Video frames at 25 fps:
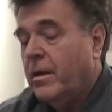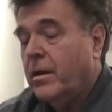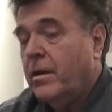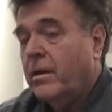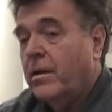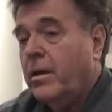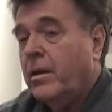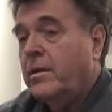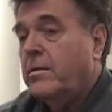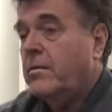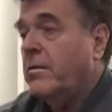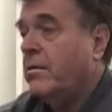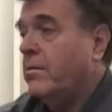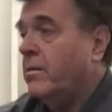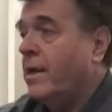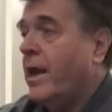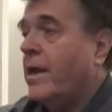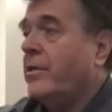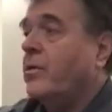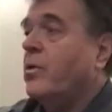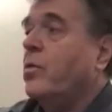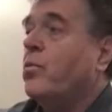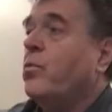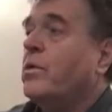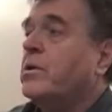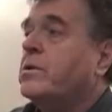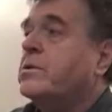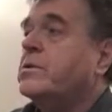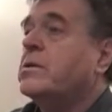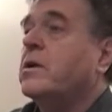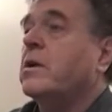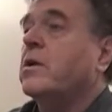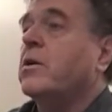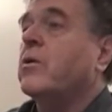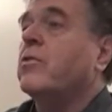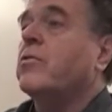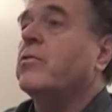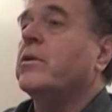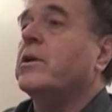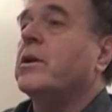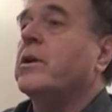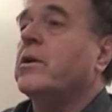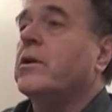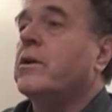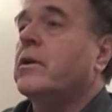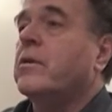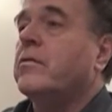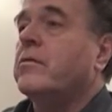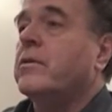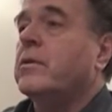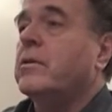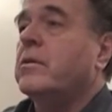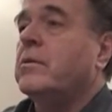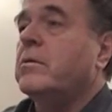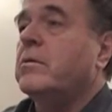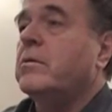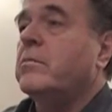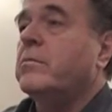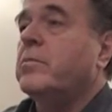and not the ones that are critical of it,